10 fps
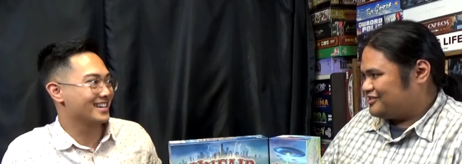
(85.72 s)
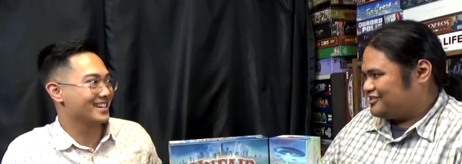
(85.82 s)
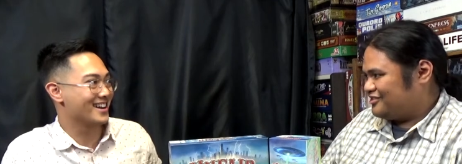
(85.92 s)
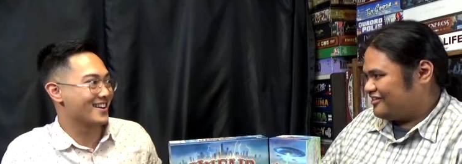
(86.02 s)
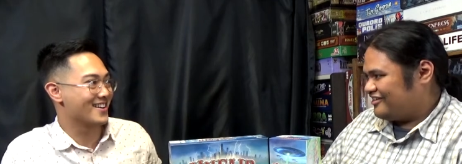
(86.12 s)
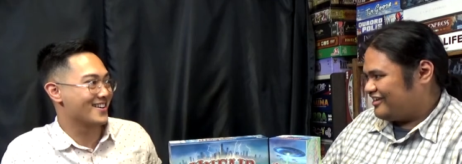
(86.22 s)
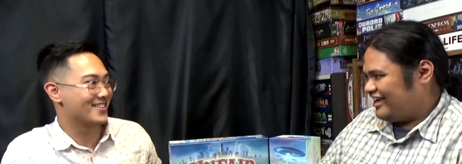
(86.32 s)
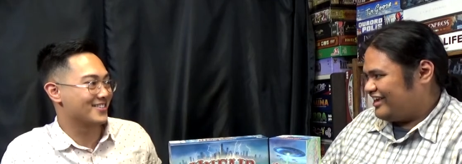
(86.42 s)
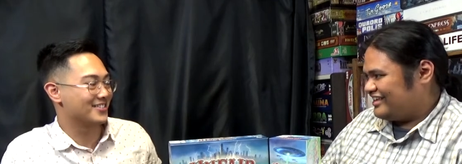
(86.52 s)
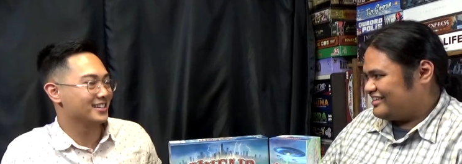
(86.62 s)
Speaker 1: tutorials.
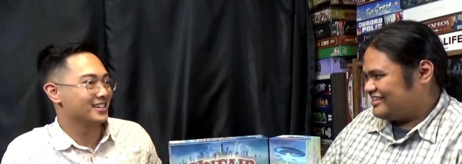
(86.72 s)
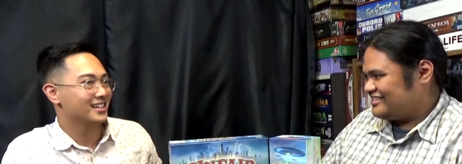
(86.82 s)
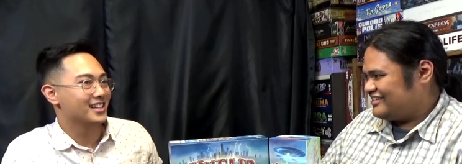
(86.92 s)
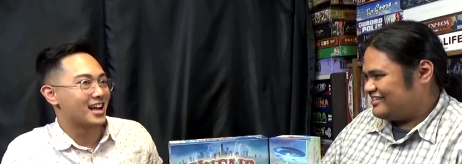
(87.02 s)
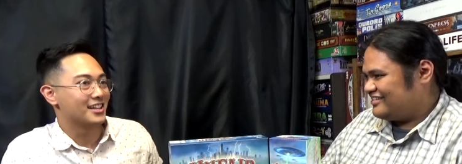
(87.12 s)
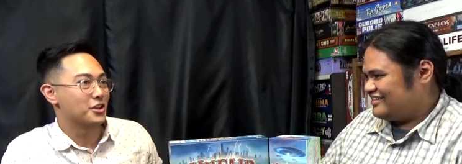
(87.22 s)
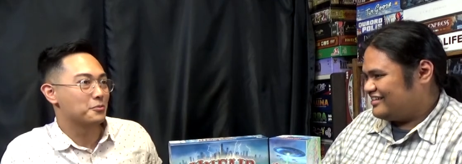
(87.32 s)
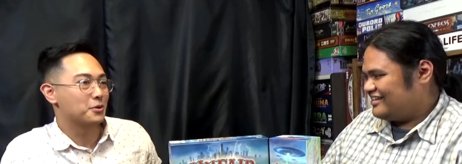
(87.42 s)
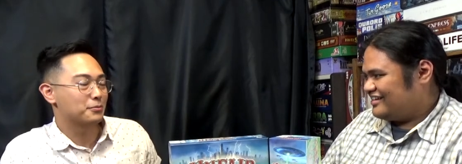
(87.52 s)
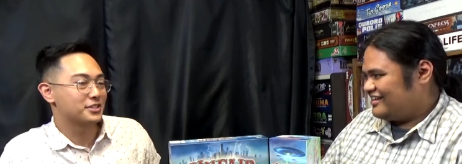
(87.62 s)
Yeah, so no
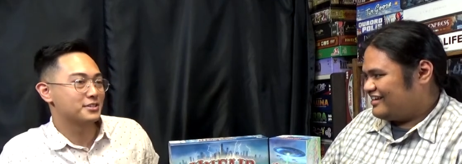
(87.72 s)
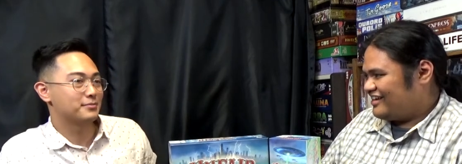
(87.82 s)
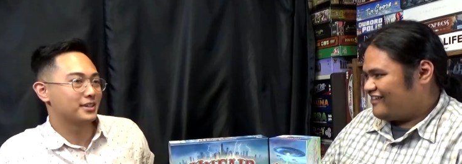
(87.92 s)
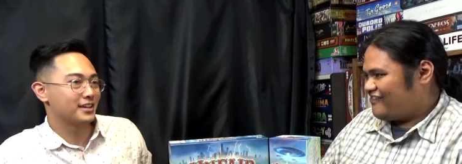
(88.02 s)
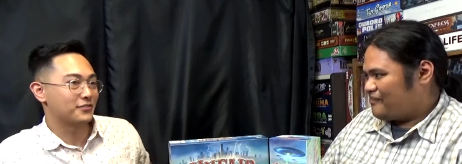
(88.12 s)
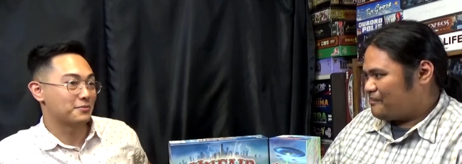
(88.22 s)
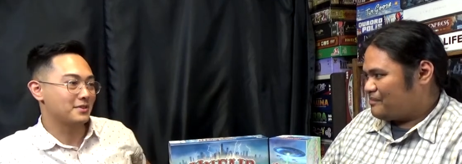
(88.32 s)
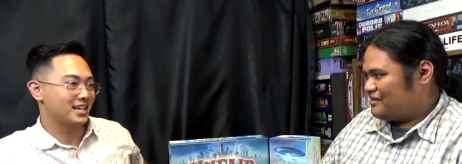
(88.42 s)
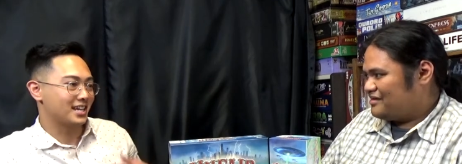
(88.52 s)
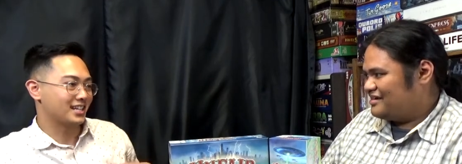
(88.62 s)
more print and play for
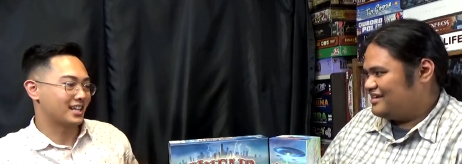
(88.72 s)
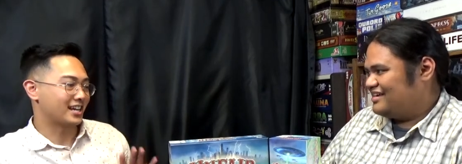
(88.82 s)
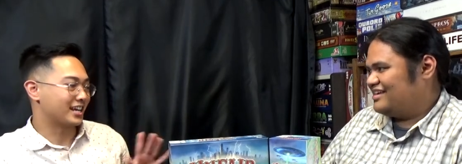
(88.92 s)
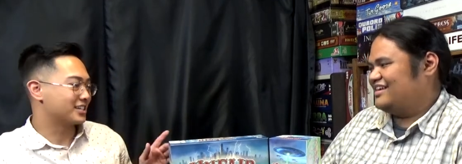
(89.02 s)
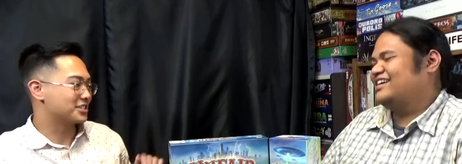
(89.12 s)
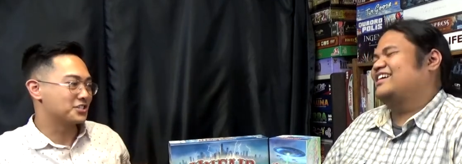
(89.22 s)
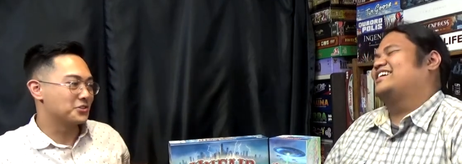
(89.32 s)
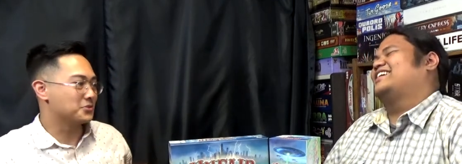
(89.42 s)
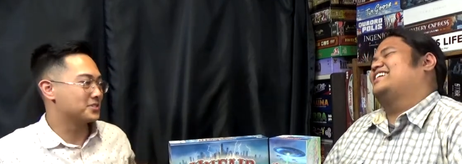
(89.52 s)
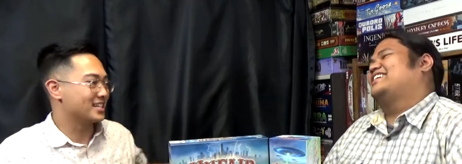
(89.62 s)
me. Like I could just
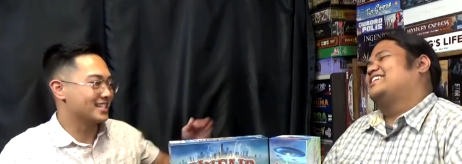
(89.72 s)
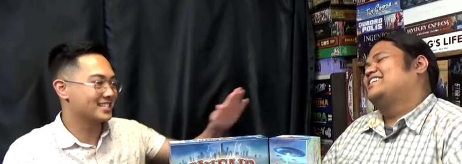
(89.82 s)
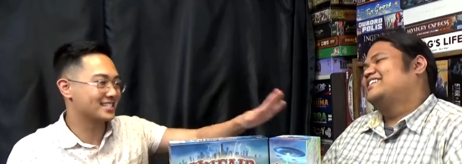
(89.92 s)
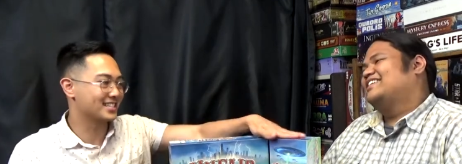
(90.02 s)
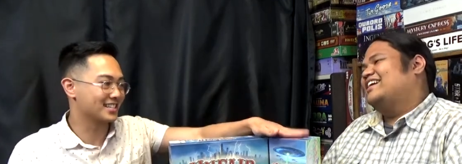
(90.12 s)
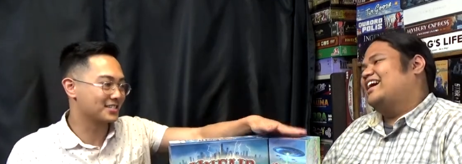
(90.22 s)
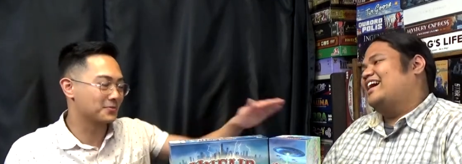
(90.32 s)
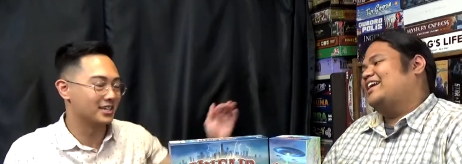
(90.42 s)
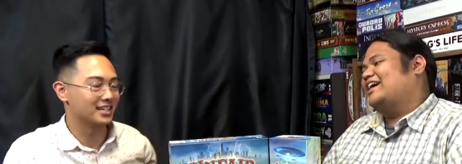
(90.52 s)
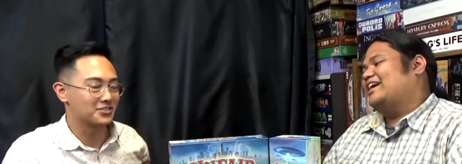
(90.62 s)
use this this one. Uh, yeah. It's